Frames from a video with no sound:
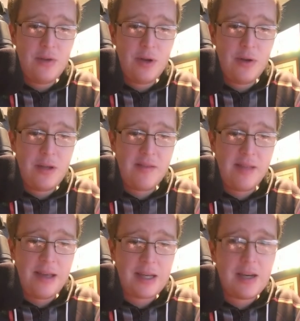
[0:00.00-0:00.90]
and
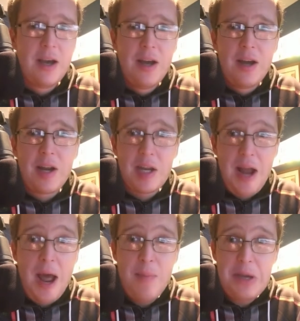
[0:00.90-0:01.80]
he's like,
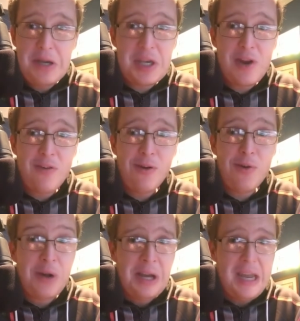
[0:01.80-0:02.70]
"Can I be a
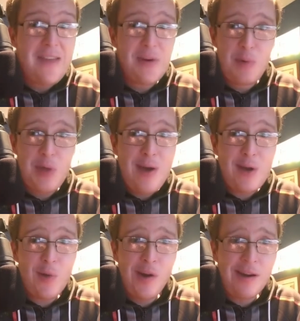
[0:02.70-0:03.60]
hero even
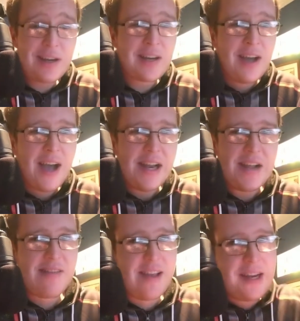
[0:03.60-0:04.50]
without a quirk?"
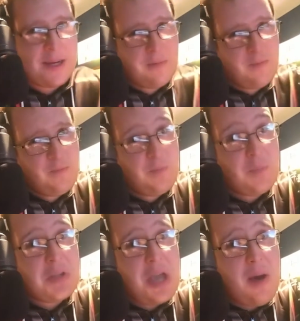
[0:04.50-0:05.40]
And he's like,
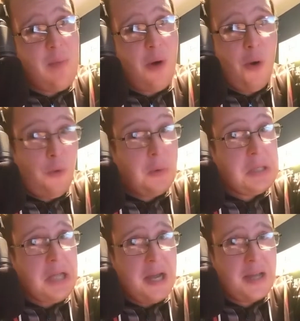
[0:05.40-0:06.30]
"Yeah,
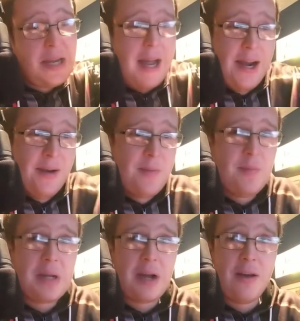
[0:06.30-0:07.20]
bro. Yeah, you
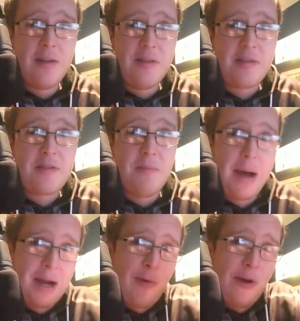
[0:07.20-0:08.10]
can.
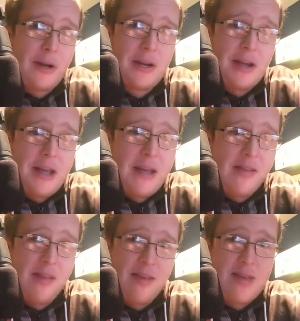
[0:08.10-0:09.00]
Because my quirk
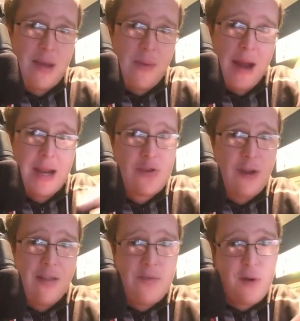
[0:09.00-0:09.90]
is this thing that
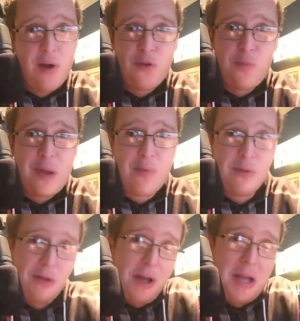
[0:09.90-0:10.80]
I could transfer to other
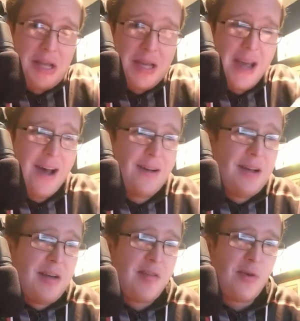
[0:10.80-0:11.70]
people.
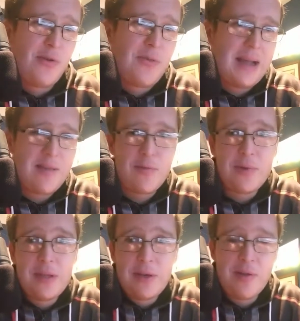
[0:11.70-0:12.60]
Yeah." So
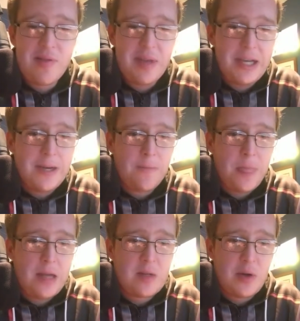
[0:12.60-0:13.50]
that's a really good
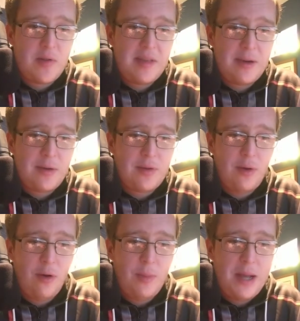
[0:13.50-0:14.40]
scene. It turns
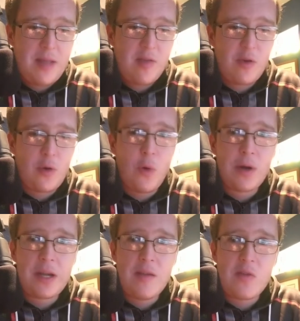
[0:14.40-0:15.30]
out that All Might's
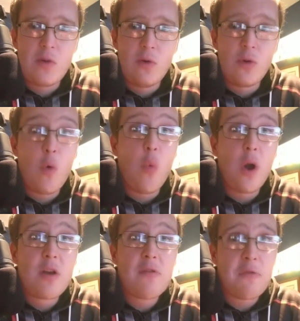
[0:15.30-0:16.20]
quirk is
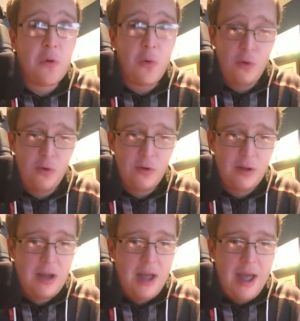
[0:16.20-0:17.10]
called One for
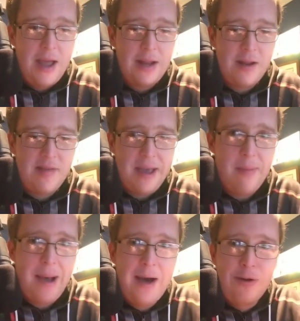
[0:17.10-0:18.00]
All, and it
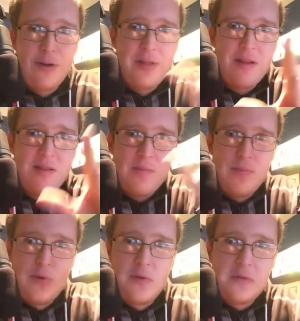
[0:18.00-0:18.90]
is a power that
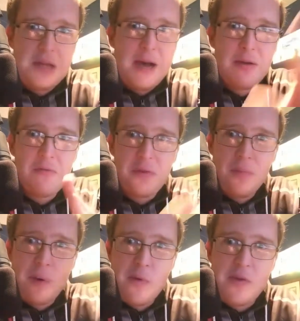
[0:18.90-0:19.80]
is moved
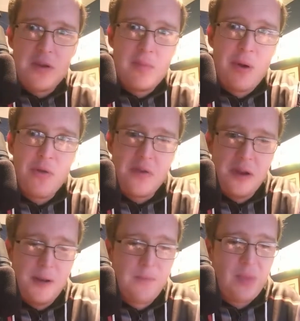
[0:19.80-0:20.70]
down from person to
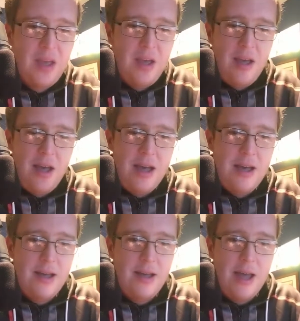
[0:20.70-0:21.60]
person.
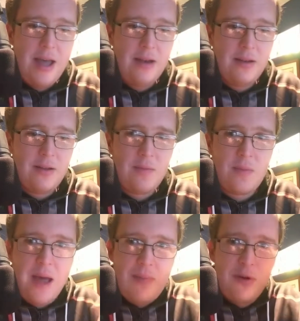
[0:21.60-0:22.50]

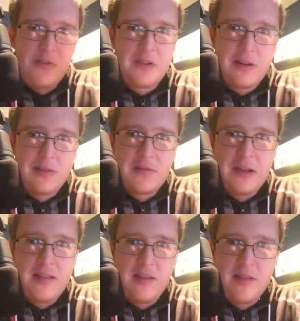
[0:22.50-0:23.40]
And that person
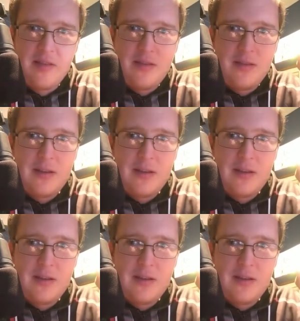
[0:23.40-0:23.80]
cultivates